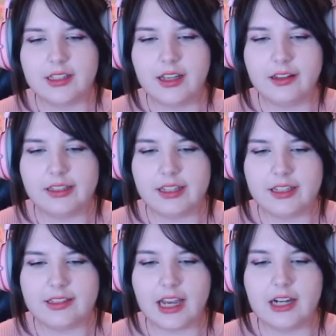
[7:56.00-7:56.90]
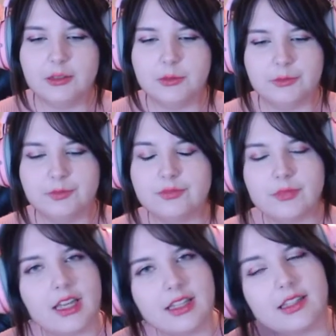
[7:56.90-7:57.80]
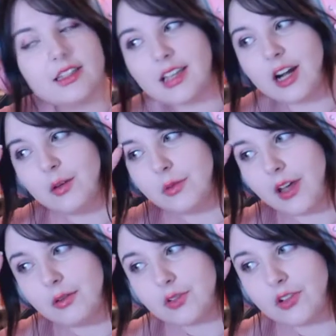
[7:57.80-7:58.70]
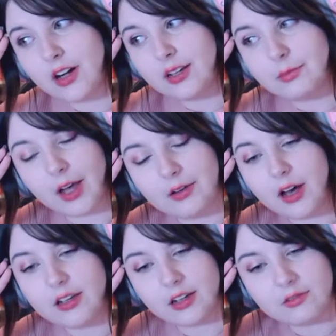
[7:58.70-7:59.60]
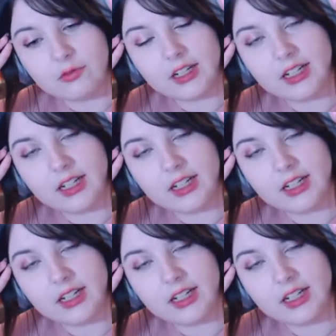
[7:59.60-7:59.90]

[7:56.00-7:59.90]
it, it's terrible. It's it's terrible. I was crying. I, I, I really